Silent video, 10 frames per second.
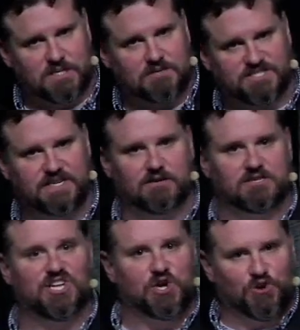still
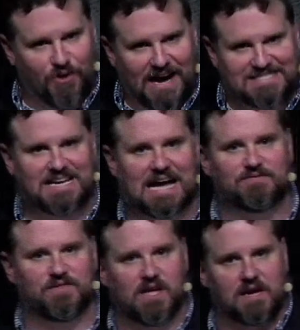sinners, Christ died
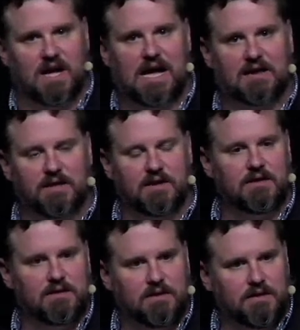for the ungodly.
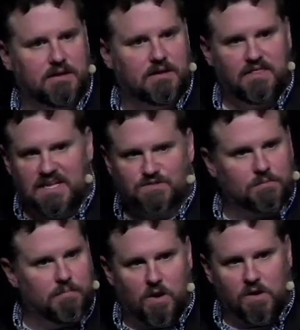That's
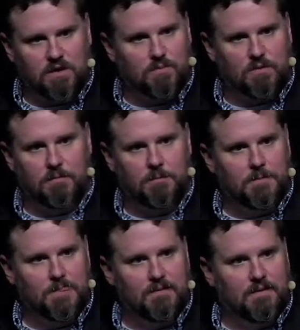remarkable.
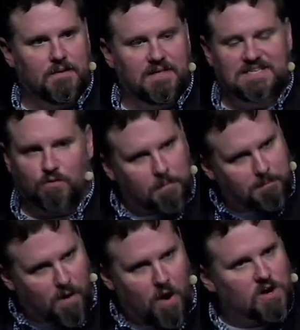That's a
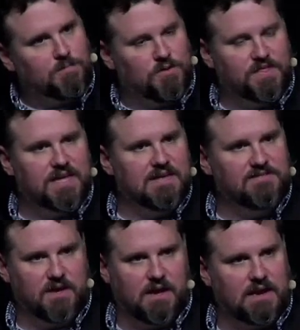remarkable thing he's
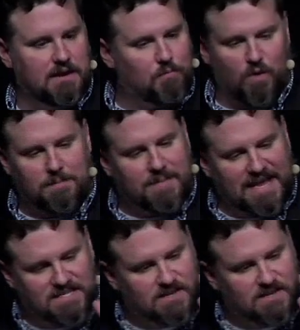done. And what it means